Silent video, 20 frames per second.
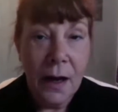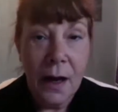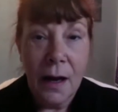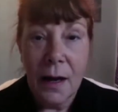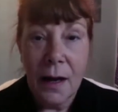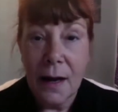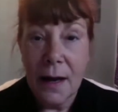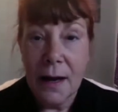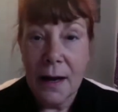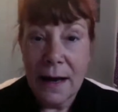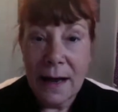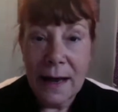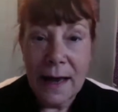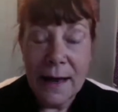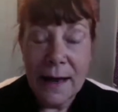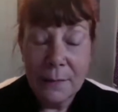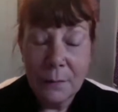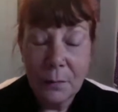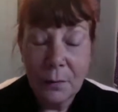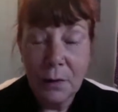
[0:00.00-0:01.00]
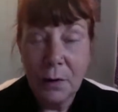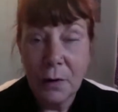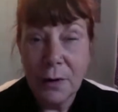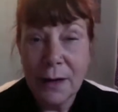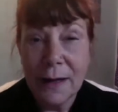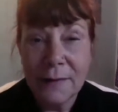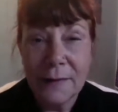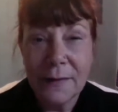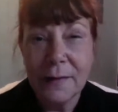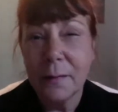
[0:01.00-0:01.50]
And we'll look
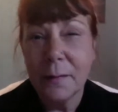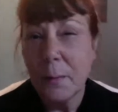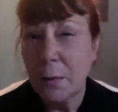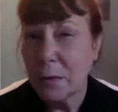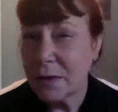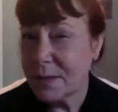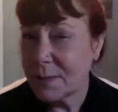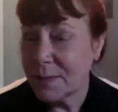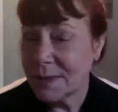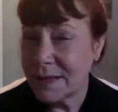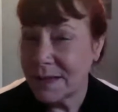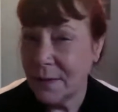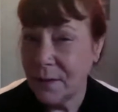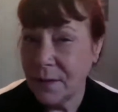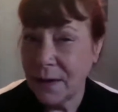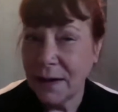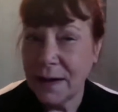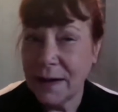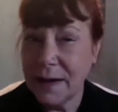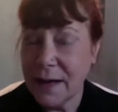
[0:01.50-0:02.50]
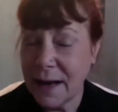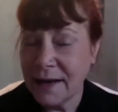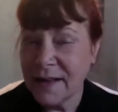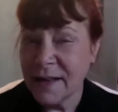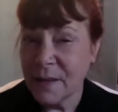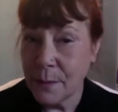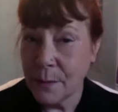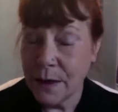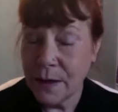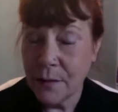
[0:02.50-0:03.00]
at this more specifically
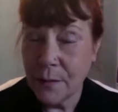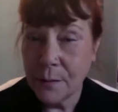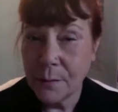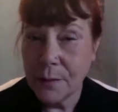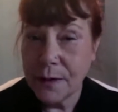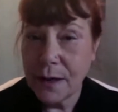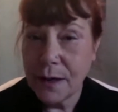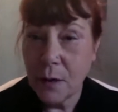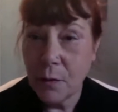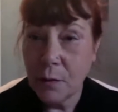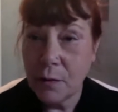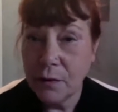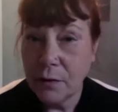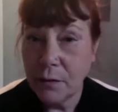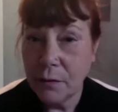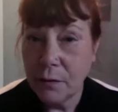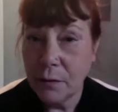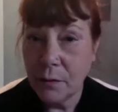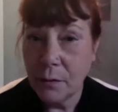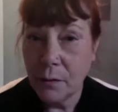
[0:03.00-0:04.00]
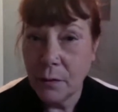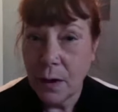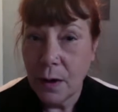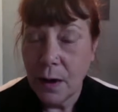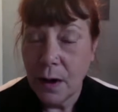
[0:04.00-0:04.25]
next week when we go into